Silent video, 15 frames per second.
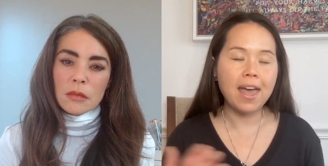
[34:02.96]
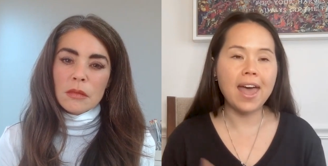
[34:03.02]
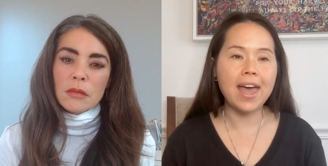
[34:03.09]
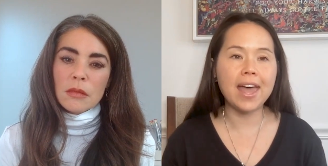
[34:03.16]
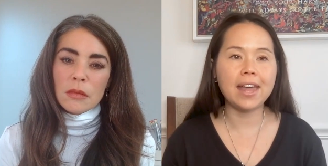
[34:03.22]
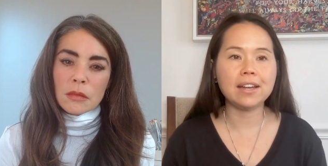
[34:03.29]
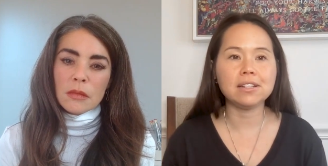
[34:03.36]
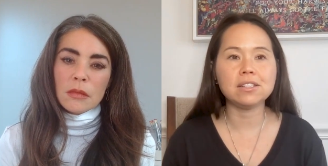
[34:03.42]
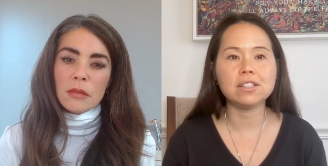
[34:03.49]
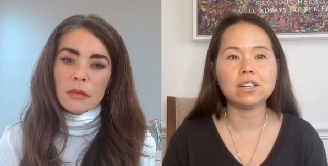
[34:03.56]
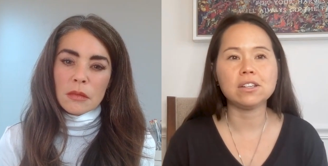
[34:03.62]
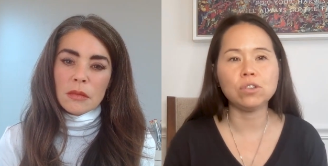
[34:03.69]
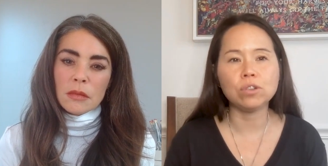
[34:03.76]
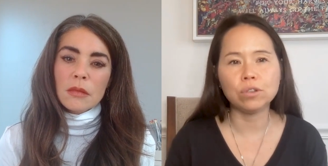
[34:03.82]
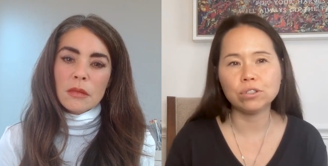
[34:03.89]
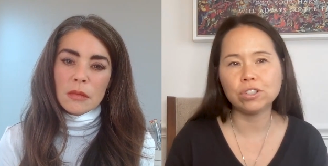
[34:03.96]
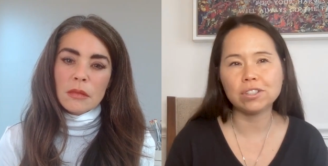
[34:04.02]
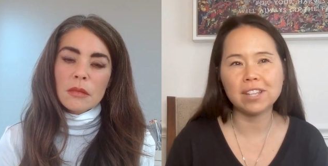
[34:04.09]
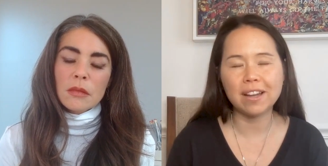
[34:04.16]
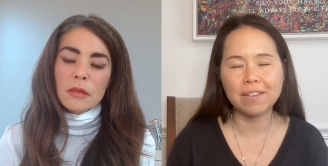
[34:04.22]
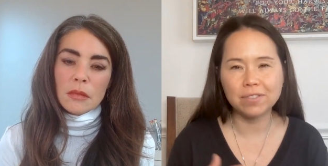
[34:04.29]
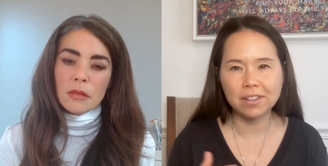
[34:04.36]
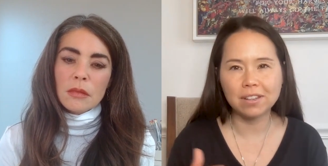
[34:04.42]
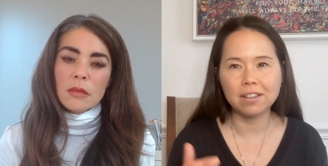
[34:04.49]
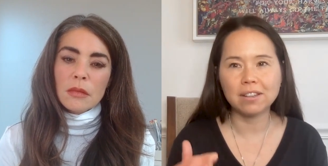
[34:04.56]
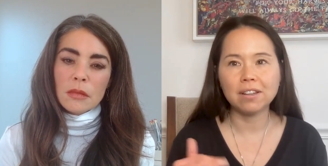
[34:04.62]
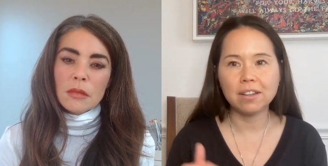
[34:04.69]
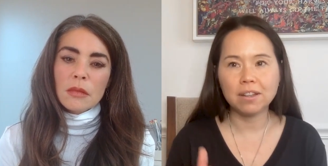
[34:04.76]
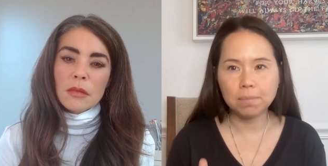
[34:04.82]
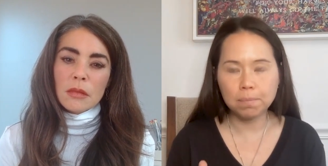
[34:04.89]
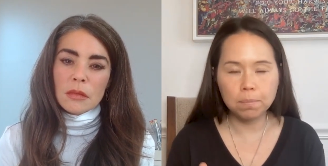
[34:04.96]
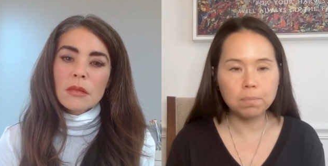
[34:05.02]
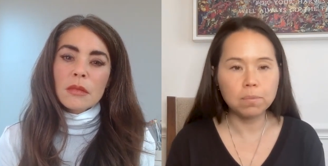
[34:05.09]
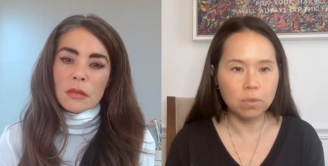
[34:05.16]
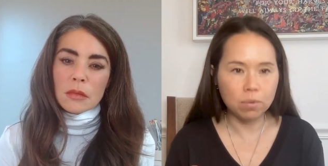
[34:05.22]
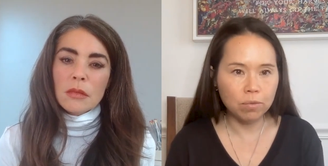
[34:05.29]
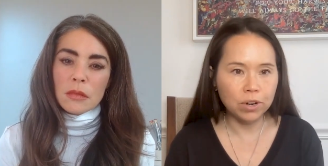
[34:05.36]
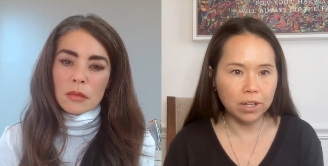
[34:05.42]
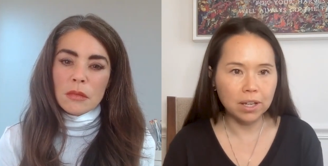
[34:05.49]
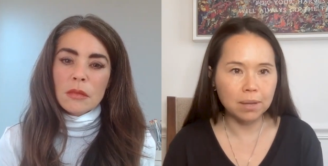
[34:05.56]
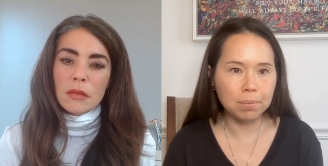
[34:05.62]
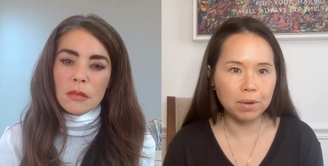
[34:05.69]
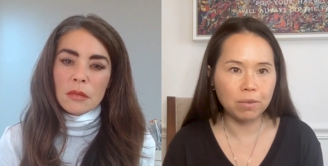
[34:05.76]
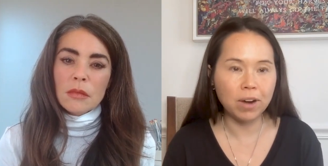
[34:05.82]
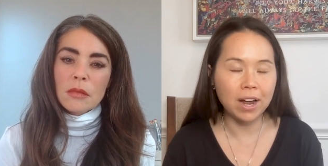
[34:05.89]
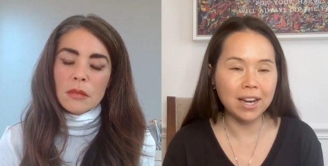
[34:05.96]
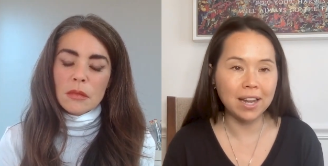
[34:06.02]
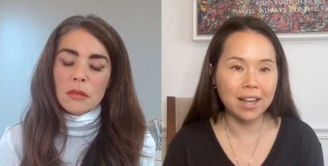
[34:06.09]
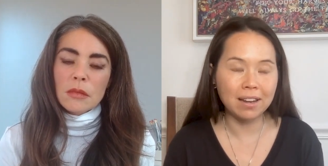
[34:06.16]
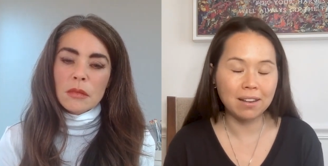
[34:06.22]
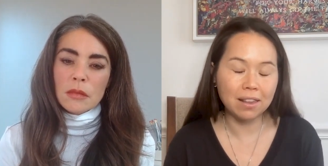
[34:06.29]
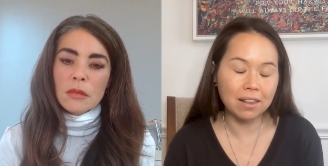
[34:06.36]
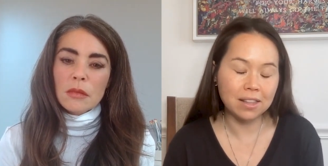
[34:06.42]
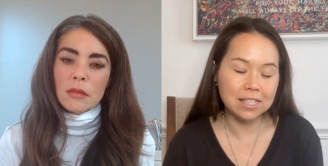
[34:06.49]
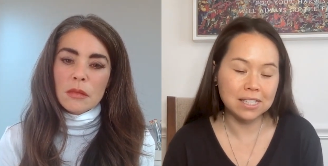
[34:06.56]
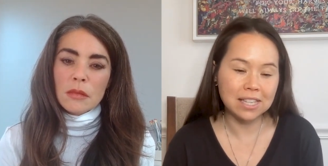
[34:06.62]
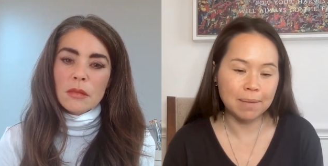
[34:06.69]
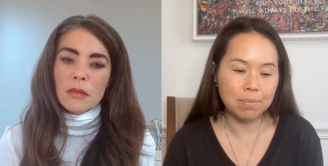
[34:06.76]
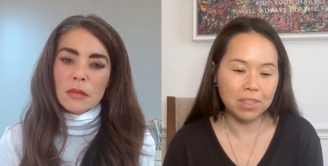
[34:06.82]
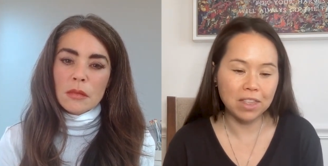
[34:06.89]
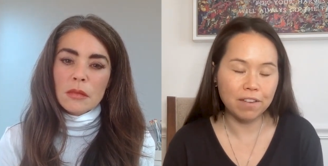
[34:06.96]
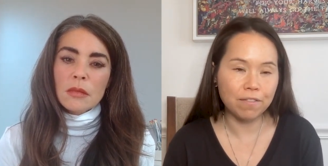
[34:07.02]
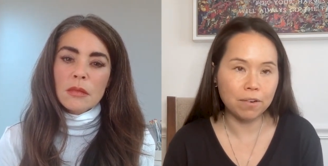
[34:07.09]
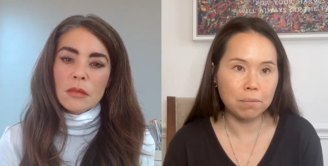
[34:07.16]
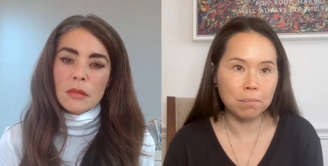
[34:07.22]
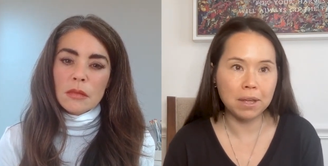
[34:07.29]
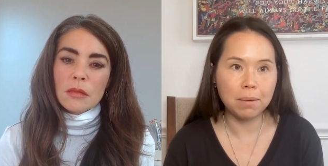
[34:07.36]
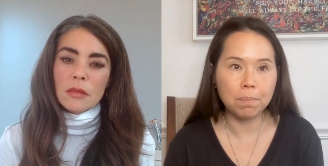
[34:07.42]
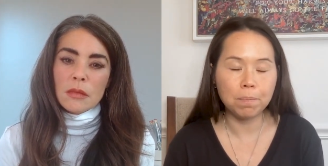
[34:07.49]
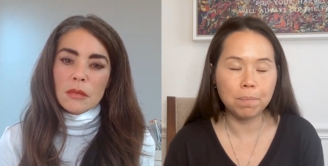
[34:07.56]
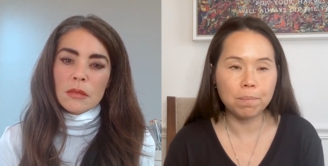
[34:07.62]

Speaker 1: and, you know, just have to really be ready. And the same thing for me,